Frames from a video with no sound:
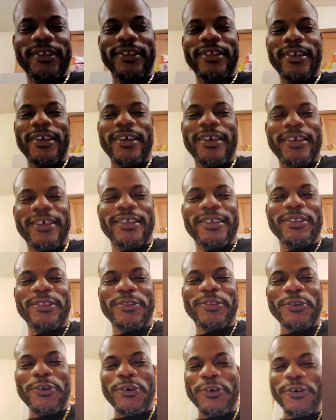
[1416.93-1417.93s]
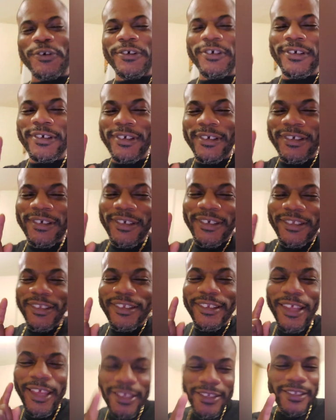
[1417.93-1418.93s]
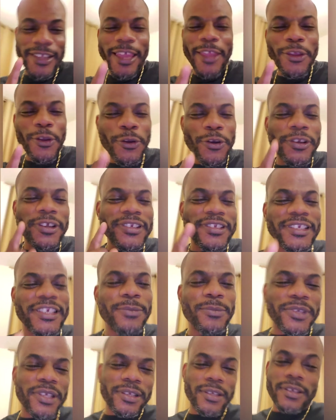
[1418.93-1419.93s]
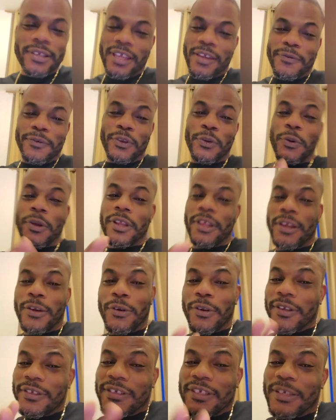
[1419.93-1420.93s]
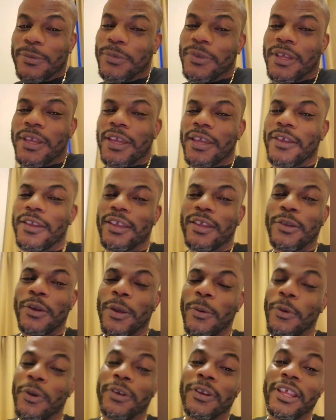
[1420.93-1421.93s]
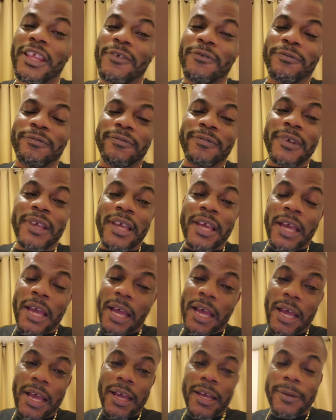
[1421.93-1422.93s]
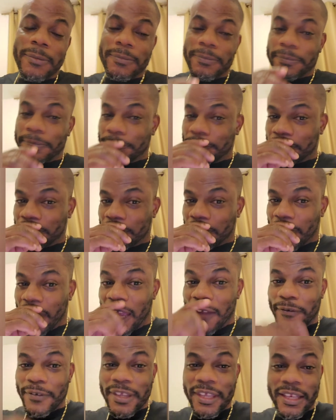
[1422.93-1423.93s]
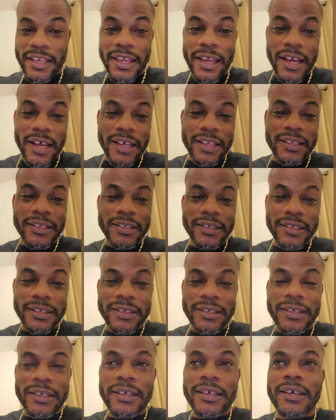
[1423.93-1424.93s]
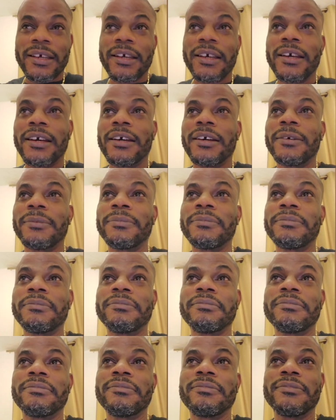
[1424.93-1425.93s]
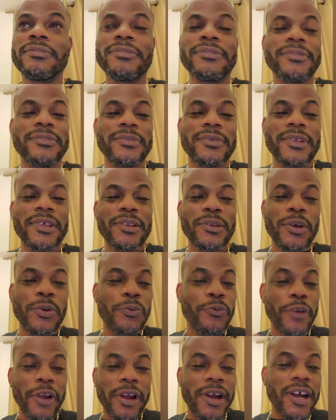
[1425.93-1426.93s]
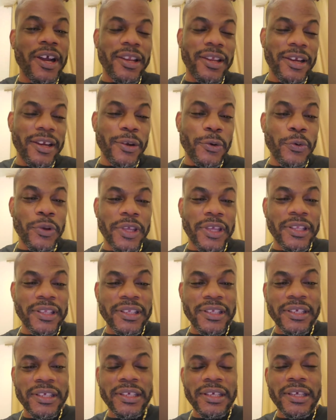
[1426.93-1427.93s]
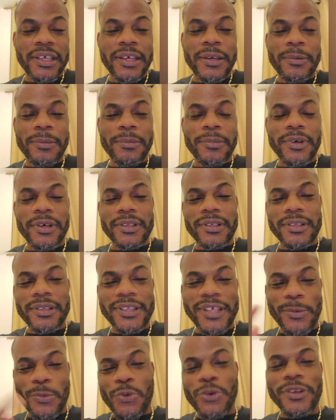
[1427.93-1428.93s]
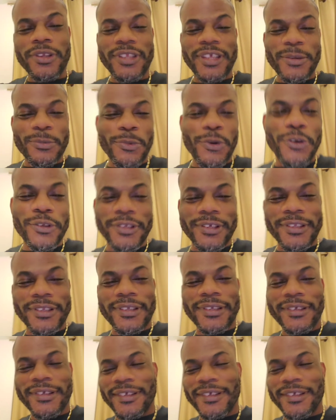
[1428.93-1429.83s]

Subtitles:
yeah. So next time you're gonna see me, every now and then you're gonna see me. You know, I'm gonna even have Katie on, you know, record our cooking. But tell me what you think about it.